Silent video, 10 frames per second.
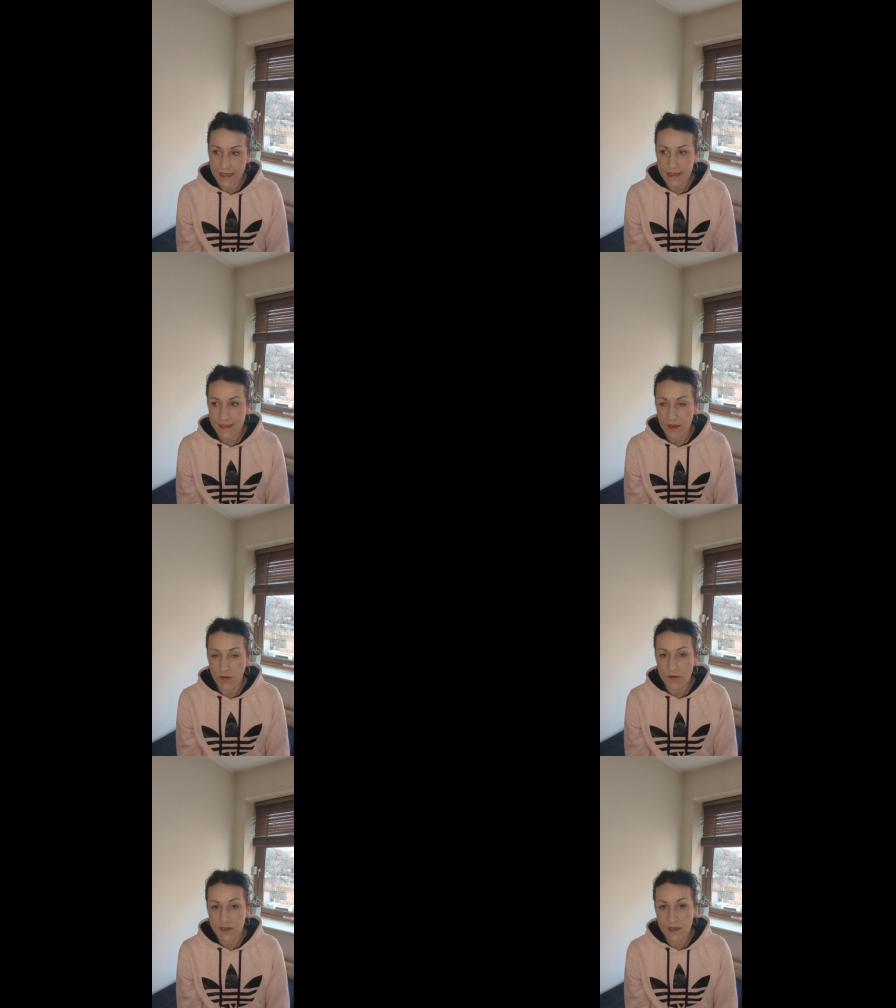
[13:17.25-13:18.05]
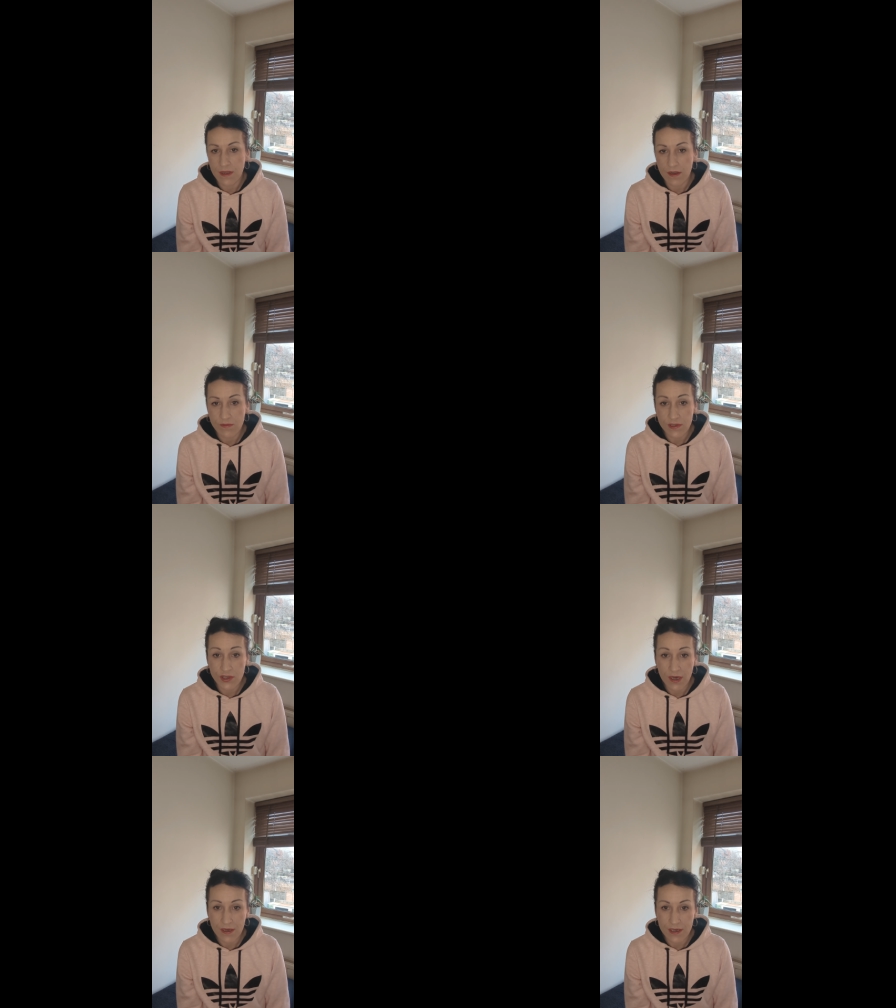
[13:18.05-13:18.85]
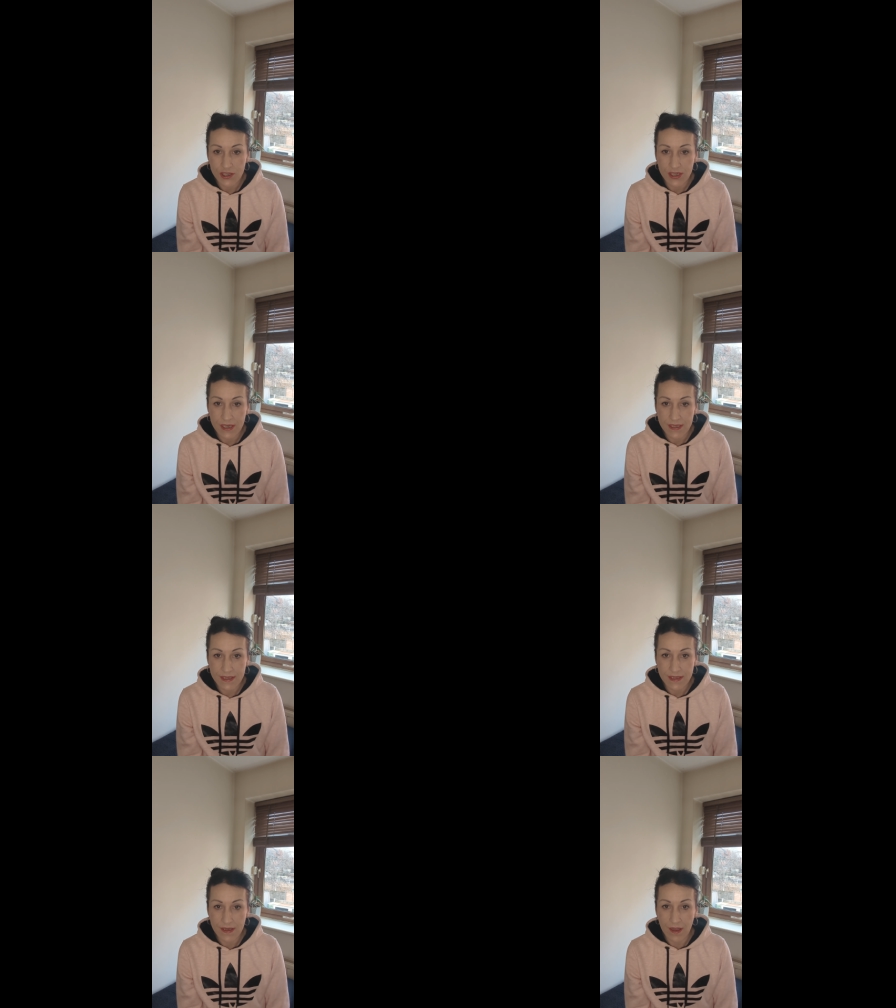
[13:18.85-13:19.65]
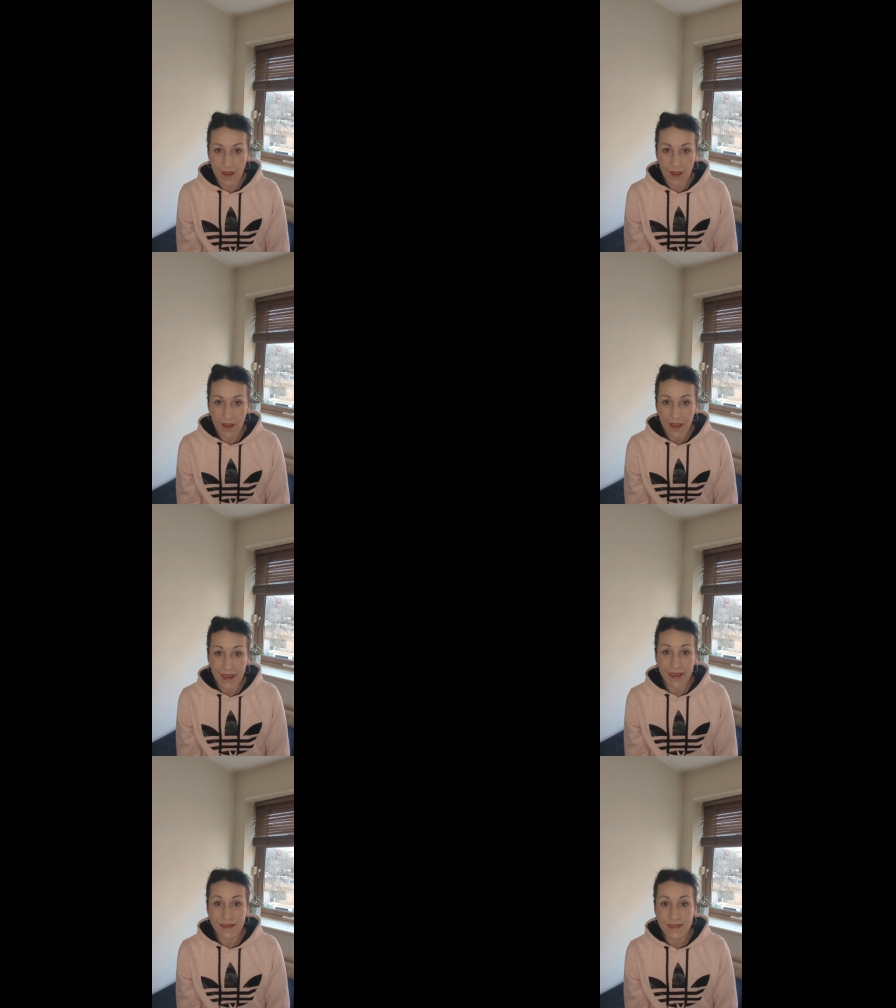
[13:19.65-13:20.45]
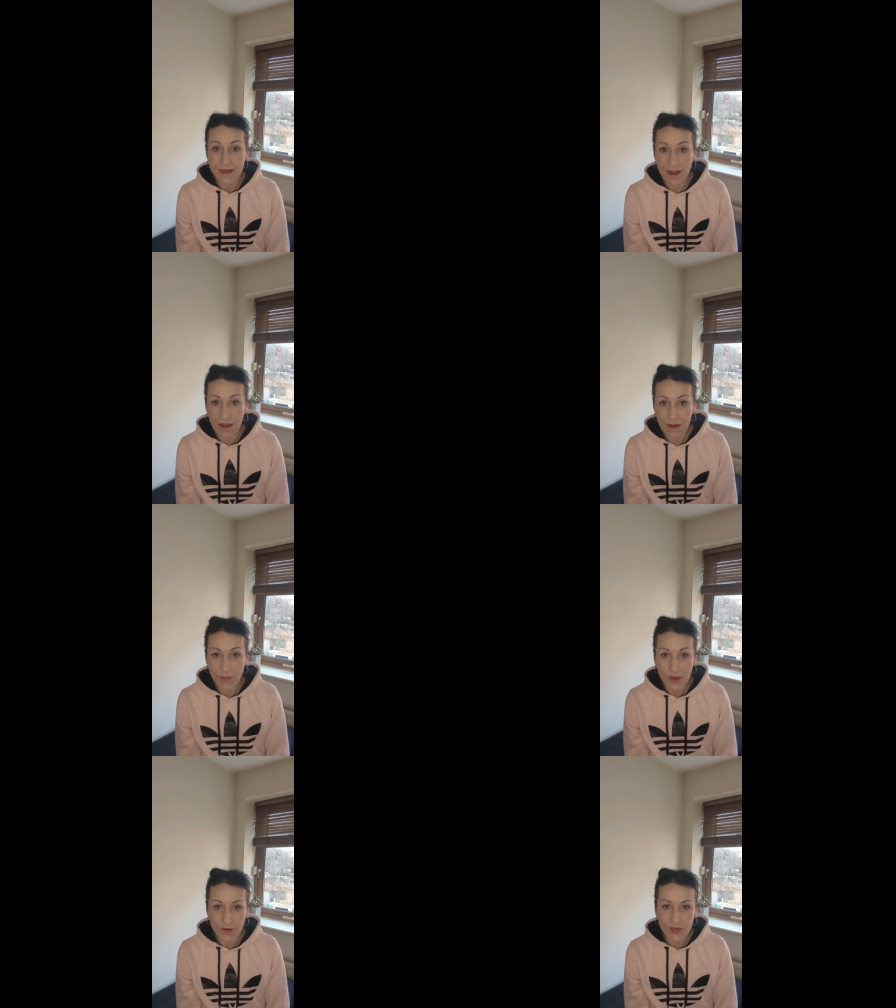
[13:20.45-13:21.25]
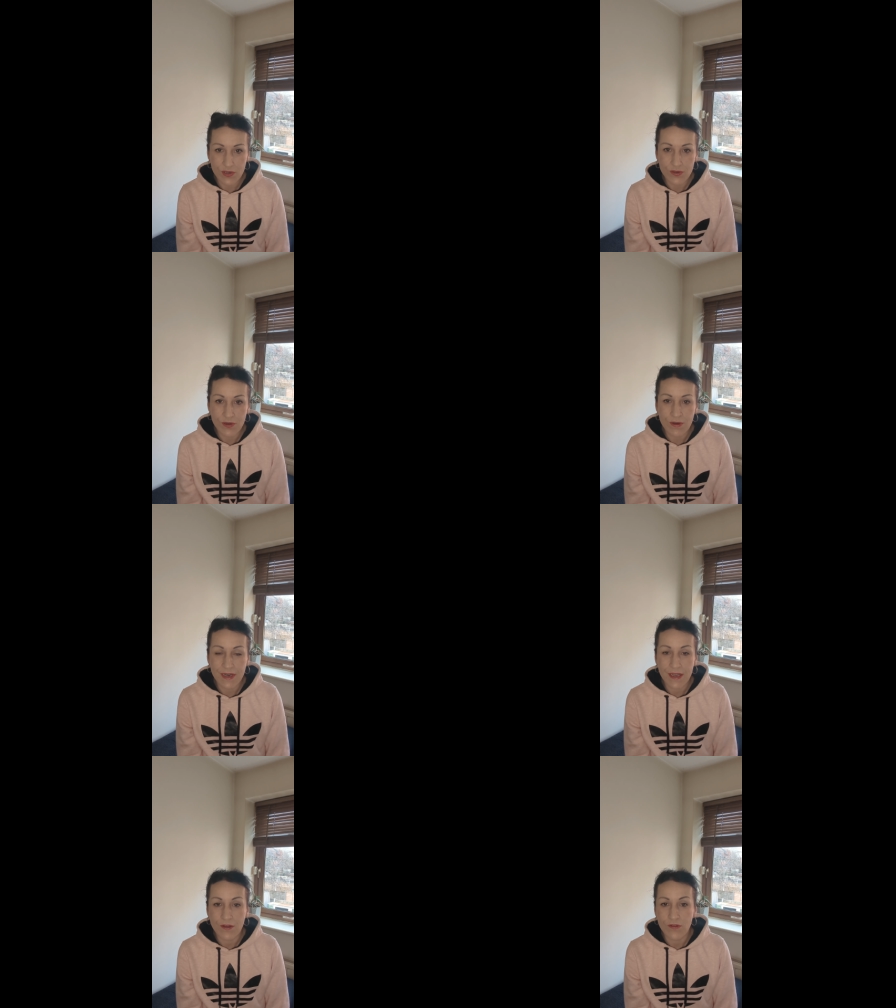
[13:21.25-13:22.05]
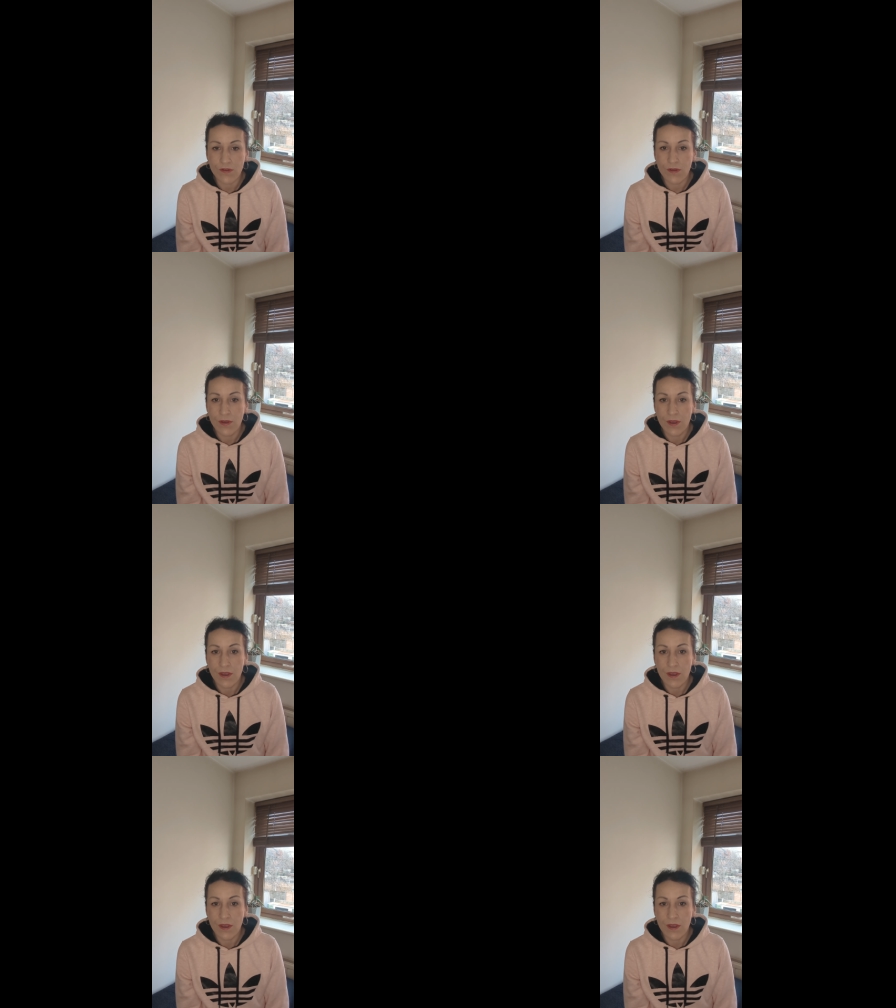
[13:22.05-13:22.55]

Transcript: Yes, so you see, like with drug addiction, that's easier because you don't need to